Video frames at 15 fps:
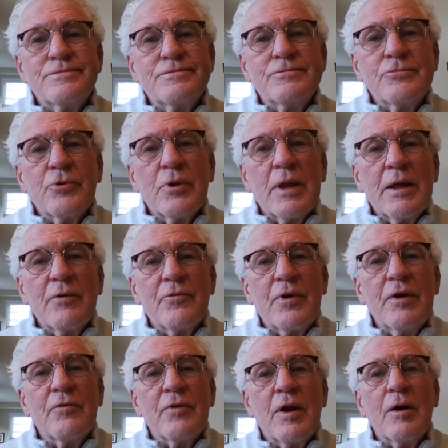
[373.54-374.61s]
really have
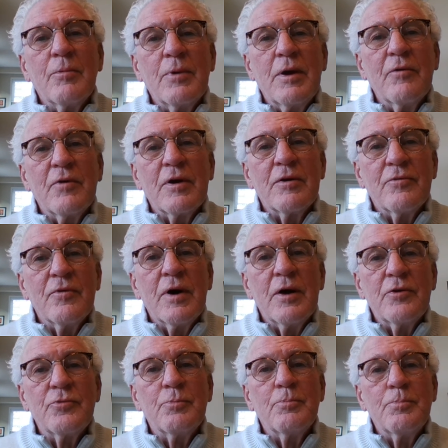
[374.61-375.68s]
given up giving
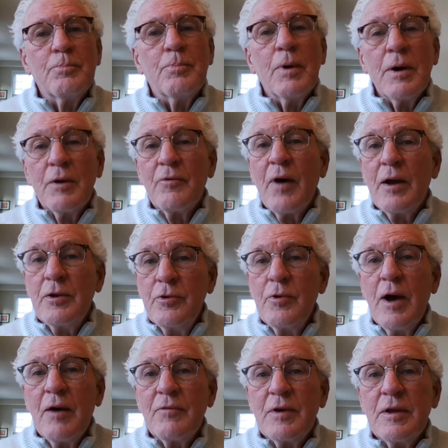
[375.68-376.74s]
advice, but if I do
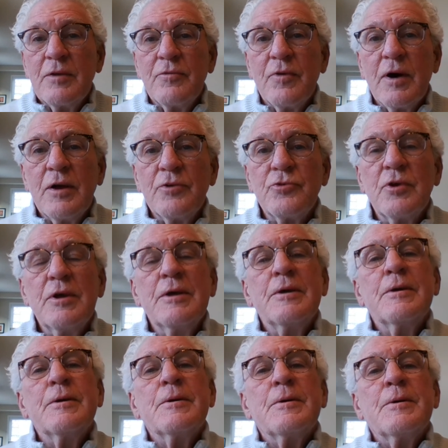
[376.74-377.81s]
have any advice,
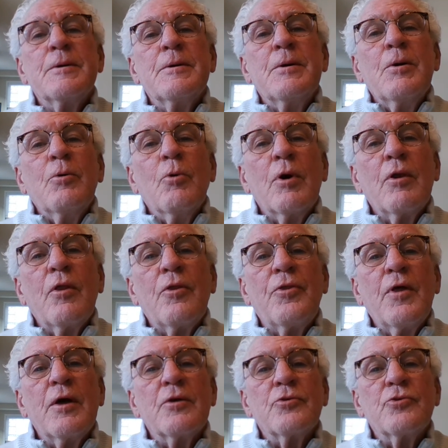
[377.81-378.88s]
one of the
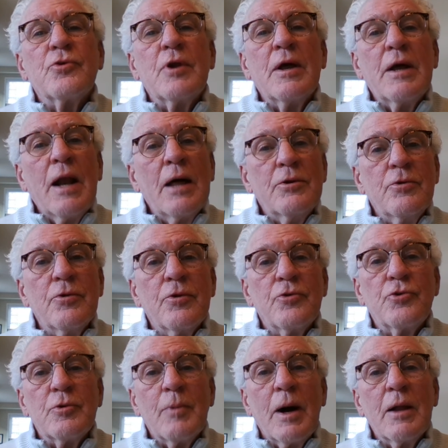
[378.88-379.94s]
things, and I do
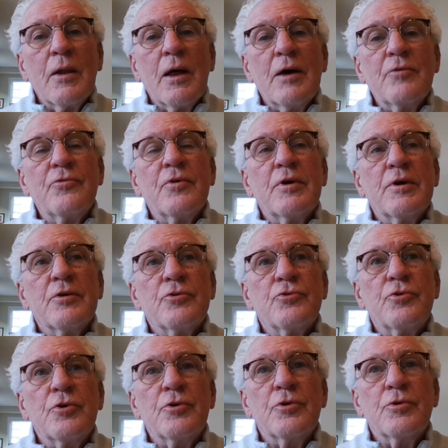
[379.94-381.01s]
this in my life, is
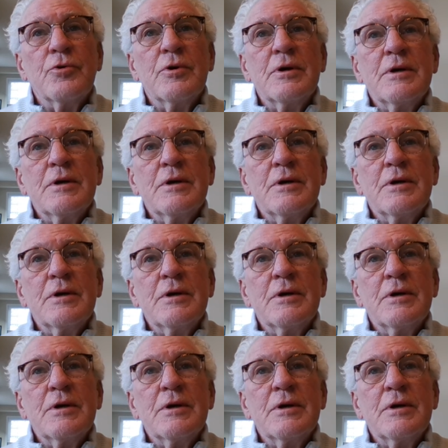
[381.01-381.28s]
to,